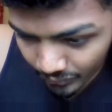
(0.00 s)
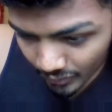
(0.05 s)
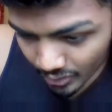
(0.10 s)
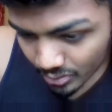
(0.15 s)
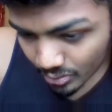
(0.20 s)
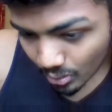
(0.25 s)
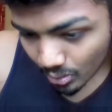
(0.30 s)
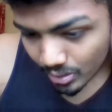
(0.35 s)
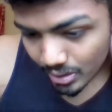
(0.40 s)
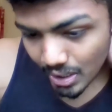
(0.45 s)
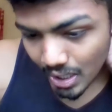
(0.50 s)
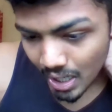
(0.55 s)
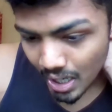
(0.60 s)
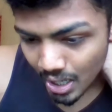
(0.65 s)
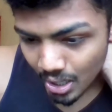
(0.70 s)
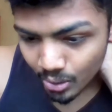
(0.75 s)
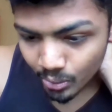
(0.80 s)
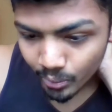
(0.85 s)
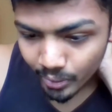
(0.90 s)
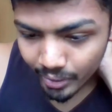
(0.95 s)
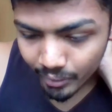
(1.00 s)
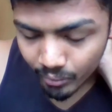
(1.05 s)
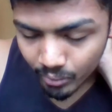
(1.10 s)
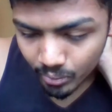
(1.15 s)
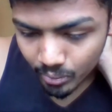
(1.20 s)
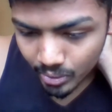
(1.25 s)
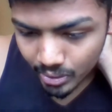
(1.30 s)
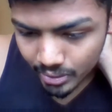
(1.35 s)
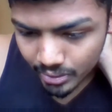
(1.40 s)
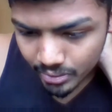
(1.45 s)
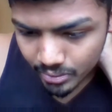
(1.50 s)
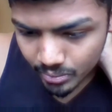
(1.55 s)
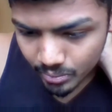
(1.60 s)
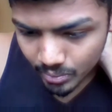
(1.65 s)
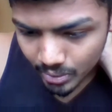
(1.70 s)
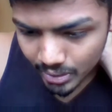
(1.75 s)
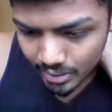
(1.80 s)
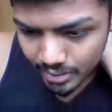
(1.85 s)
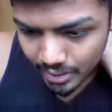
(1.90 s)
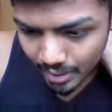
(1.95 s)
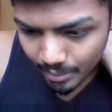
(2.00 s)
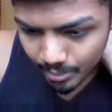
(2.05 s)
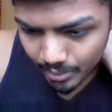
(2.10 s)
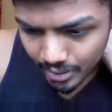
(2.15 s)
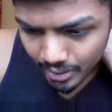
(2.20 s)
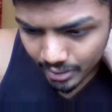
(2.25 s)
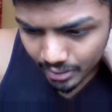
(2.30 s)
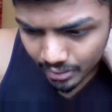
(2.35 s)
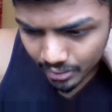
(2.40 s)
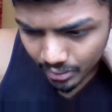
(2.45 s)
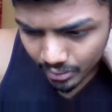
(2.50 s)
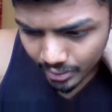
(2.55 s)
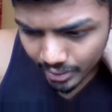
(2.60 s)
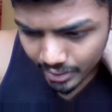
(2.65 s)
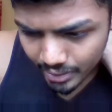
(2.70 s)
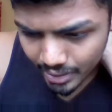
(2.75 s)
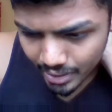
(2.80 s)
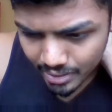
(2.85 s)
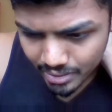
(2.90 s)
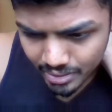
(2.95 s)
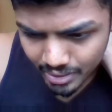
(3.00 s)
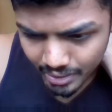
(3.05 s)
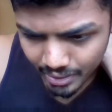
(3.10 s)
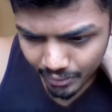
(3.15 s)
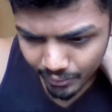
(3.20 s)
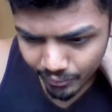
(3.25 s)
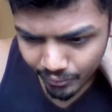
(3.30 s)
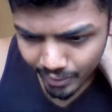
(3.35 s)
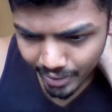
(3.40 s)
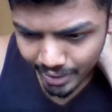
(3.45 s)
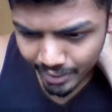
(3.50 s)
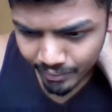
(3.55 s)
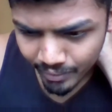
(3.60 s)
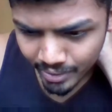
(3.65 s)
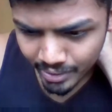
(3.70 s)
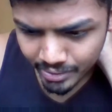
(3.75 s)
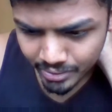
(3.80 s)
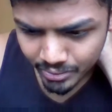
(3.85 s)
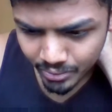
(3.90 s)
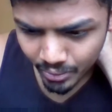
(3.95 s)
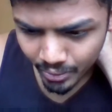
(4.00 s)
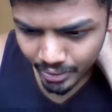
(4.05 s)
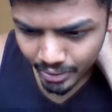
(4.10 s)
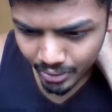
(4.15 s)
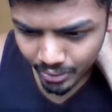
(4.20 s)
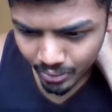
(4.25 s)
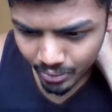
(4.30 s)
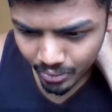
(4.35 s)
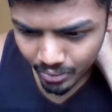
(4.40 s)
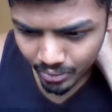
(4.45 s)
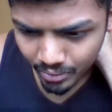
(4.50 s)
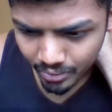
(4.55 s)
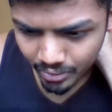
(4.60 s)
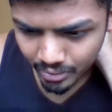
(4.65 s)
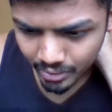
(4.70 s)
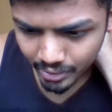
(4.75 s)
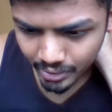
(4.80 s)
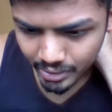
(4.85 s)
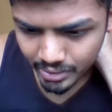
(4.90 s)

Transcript: So now everyone is what's happening. Okay, there's like a fireworks going on.